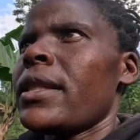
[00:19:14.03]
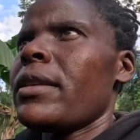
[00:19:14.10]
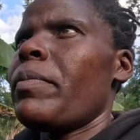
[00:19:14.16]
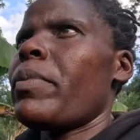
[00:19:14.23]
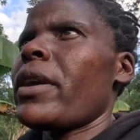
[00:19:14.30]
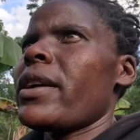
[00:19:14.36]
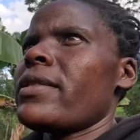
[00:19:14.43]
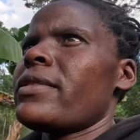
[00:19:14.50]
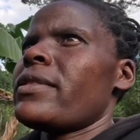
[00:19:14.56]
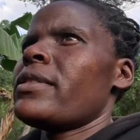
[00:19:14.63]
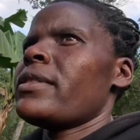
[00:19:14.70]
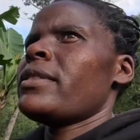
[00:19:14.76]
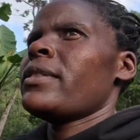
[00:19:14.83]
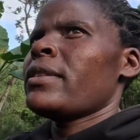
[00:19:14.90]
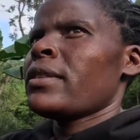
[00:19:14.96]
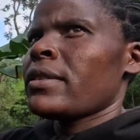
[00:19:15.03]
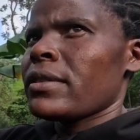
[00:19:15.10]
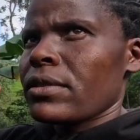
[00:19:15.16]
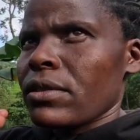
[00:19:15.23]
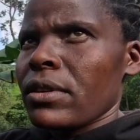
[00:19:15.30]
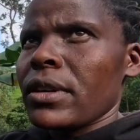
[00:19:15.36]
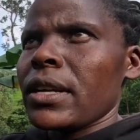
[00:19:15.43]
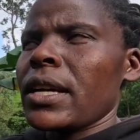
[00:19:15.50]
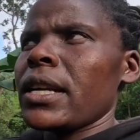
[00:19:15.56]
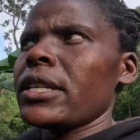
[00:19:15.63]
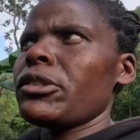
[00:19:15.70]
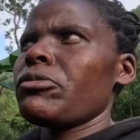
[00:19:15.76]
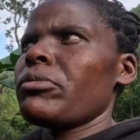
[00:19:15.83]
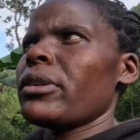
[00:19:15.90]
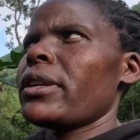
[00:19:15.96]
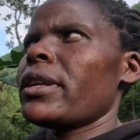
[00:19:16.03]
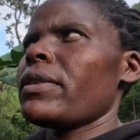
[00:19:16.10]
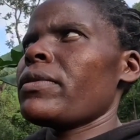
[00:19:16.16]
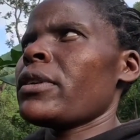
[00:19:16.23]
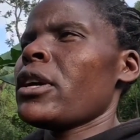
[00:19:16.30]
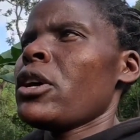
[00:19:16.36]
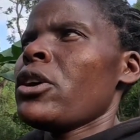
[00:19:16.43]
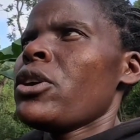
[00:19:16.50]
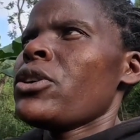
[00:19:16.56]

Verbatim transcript: The price has gone a little bit down.